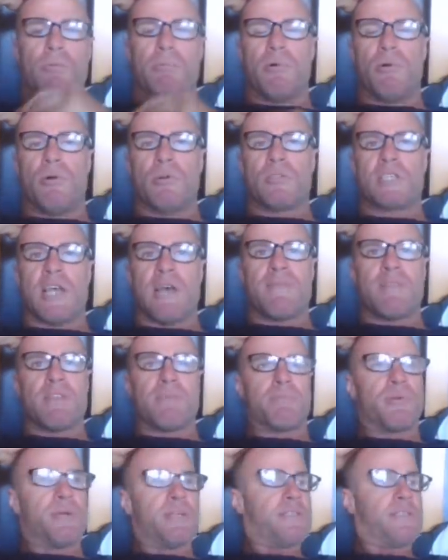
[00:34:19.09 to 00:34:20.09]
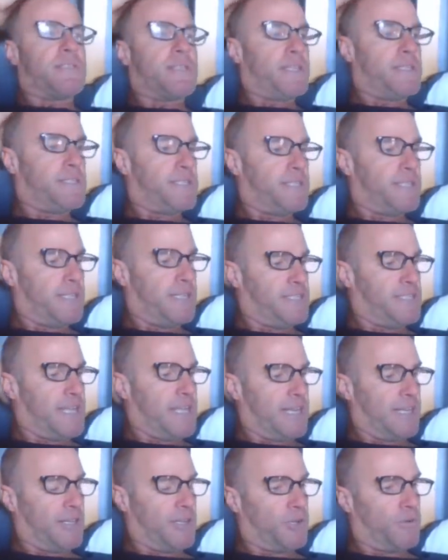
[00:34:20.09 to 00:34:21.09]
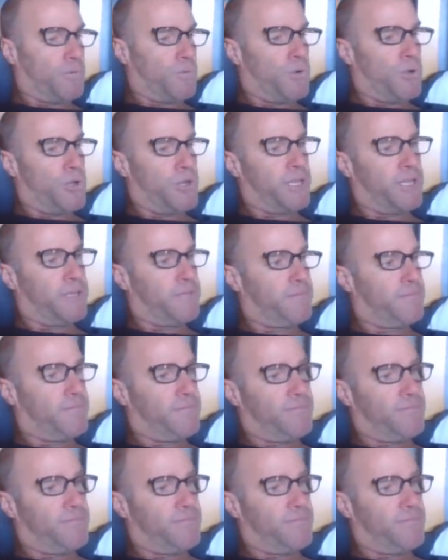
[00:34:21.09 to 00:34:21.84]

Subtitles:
the reports over the pre-season that he's had a lot of work